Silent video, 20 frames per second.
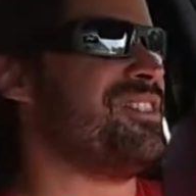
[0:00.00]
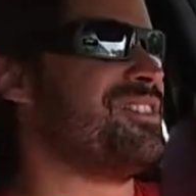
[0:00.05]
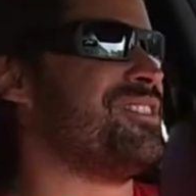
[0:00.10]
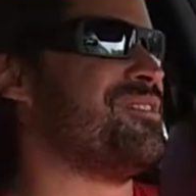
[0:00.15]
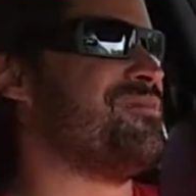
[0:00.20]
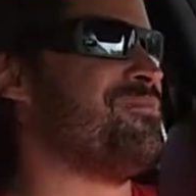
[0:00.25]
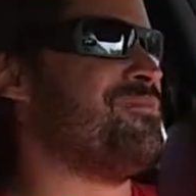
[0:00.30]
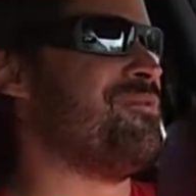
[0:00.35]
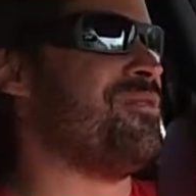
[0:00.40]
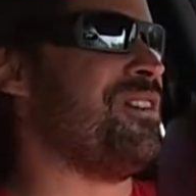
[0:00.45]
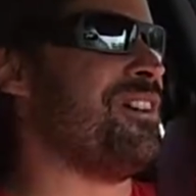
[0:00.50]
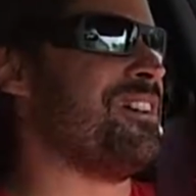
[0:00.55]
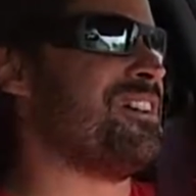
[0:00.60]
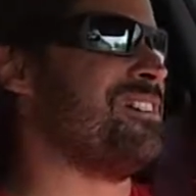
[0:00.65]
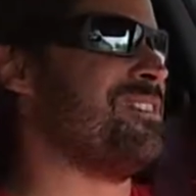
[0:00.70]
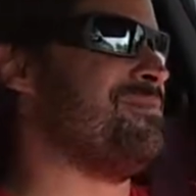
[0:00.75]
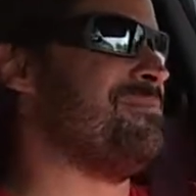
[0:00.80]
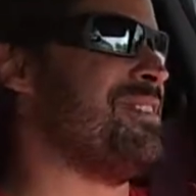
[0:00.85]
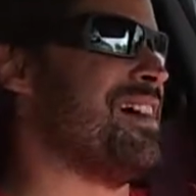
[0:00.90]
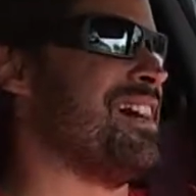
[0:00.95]
YouTube,
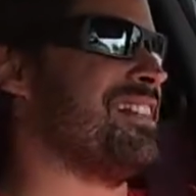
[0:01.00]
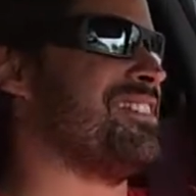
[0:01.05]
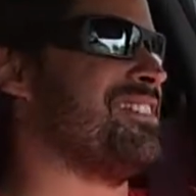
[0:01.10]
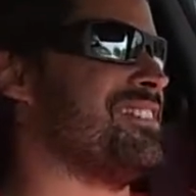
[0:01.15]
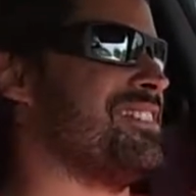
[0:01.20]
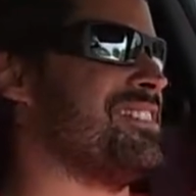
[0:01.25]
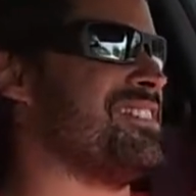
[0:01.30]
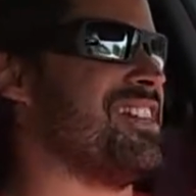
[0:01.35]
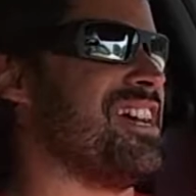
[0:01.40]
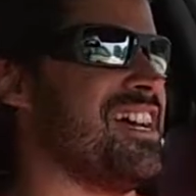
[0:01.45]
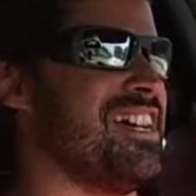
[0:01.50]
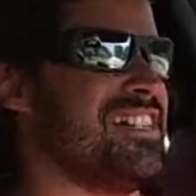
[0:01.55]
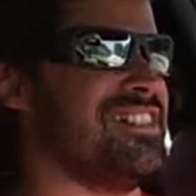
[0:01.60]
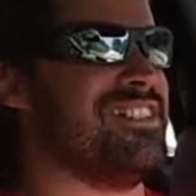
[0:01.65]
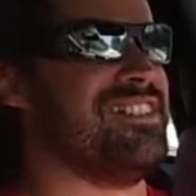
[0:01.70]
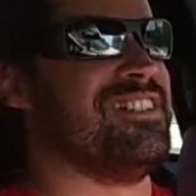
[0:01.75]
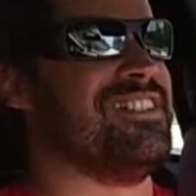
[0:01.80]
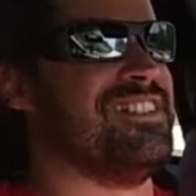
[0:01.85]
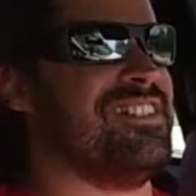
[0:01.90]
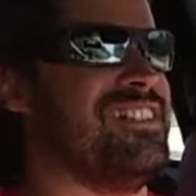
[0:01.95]
welcome back to the
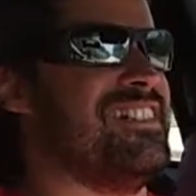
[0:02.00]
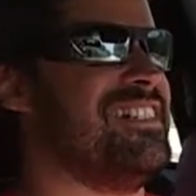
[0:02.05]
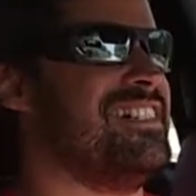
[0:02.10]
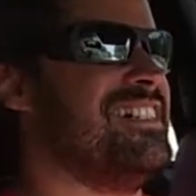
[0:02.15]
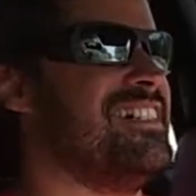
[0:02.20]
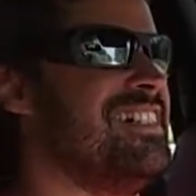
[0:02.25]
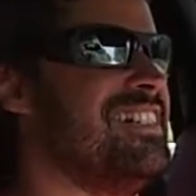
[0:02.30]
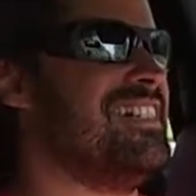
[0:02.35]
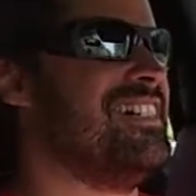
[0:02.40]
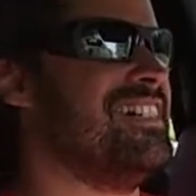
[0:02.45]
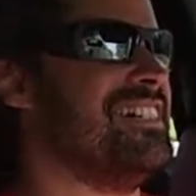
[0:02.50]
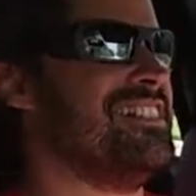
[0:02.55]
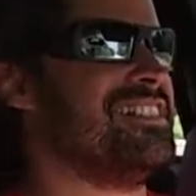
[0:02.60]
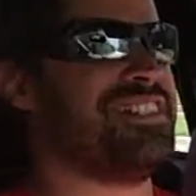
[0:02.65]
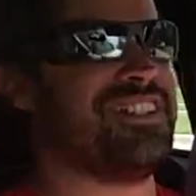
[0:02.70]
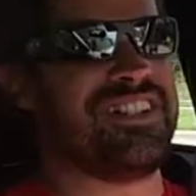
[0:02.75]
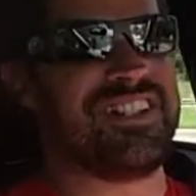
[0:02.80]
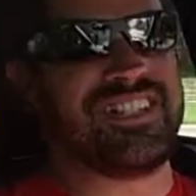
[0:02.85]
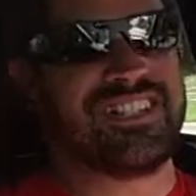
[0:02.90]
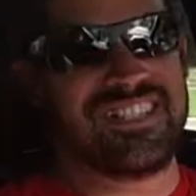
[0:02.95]
channel.
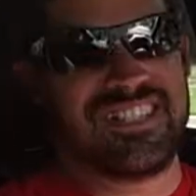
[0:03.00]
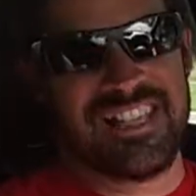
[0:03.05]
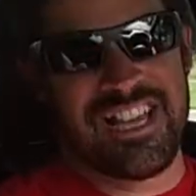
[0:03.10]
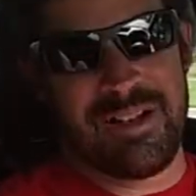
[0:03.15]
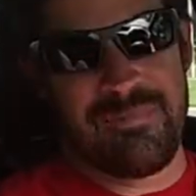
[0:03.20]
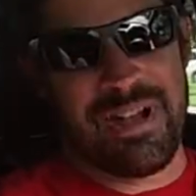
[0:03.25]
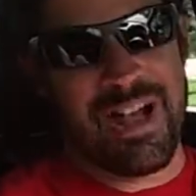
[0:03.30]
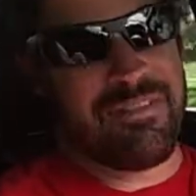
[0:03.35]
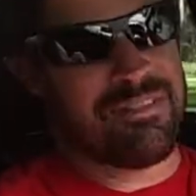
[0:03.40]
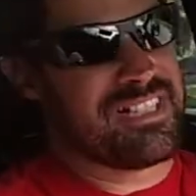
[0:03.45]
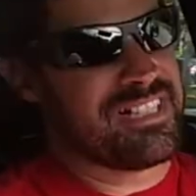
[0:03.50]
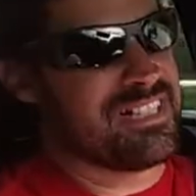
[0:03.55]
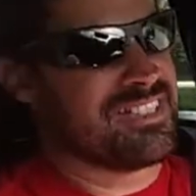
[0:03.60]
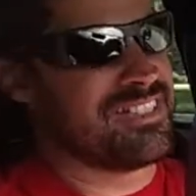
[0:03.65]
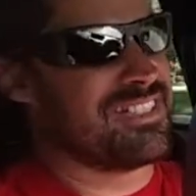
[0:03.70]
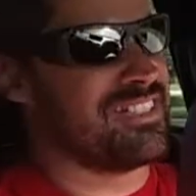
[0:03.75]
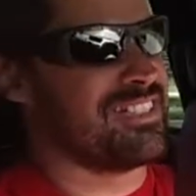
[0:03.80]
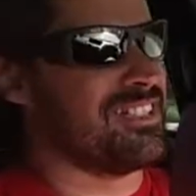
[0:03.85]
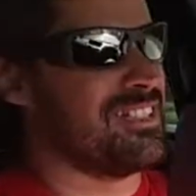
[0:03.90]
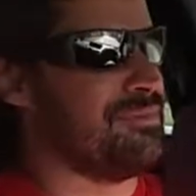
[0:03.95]
As you can see, I'm
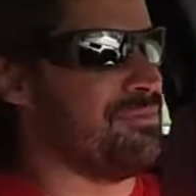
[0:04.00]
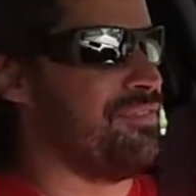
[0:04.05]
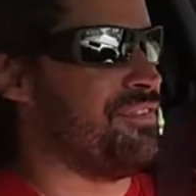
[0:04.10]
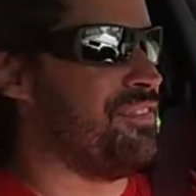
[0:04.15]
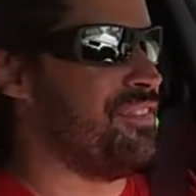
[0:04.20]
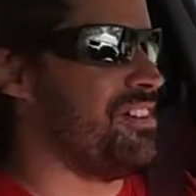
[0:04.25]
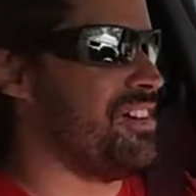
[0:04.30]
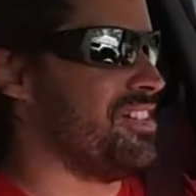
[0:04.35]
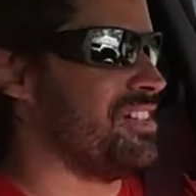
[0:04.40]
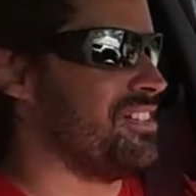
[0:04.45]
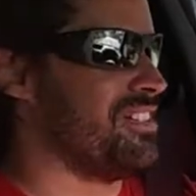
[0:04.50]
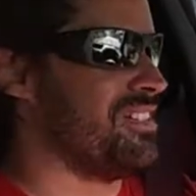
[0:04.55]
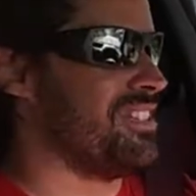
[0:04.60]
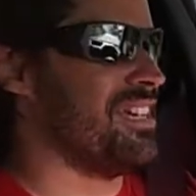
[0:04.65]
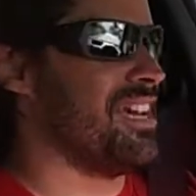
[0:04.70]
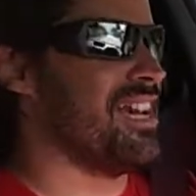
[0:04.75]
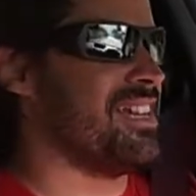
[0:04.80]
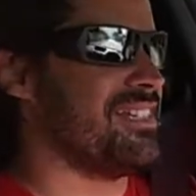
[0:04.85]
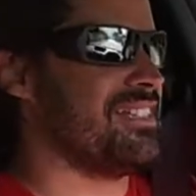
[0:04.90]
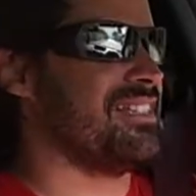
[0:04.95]
having some fun on
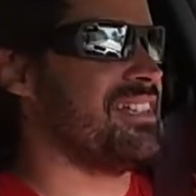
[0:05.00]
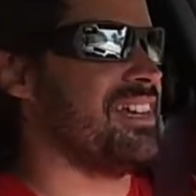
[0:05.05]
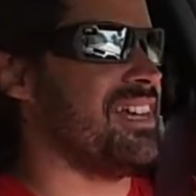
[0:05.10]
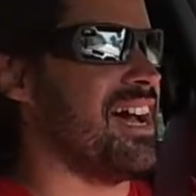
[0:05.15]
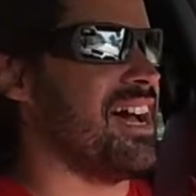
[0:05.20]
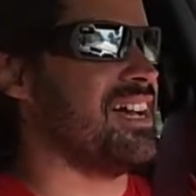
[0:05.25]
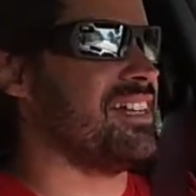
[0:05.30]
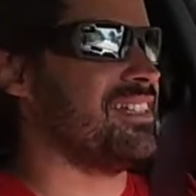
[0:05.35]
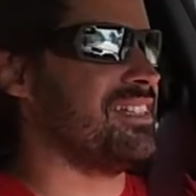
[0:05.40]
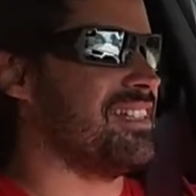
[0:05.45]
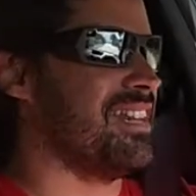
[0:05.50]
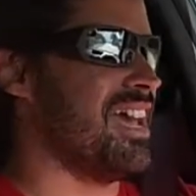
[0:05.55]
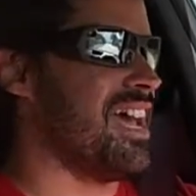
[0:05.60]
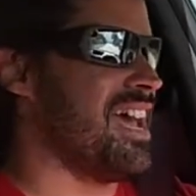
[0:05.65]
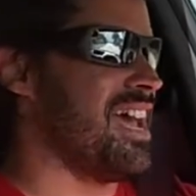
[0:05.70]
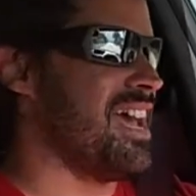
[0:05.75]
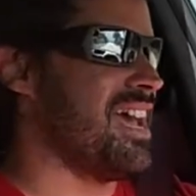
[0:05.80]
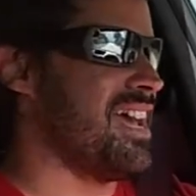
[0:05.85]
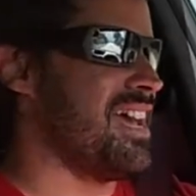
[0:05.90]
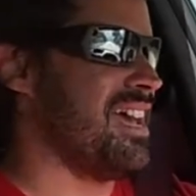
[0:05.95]
the STI
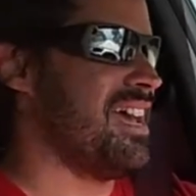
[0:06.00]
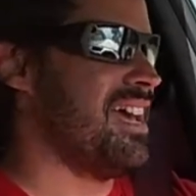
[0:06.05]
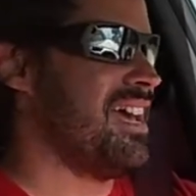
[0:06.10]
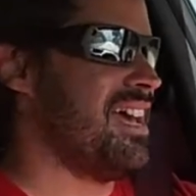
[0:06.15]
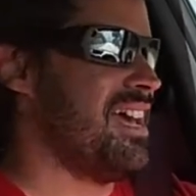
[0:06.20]
today.